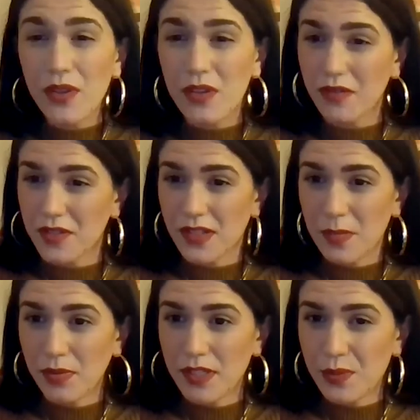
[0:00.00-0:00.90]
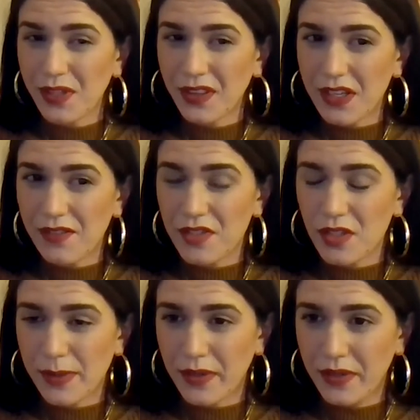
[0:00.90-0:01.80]
with university police, what can they even
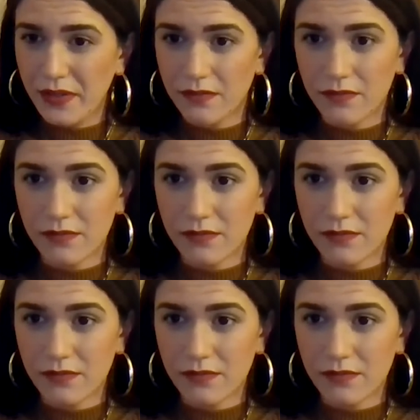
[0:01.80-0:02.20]
do about it?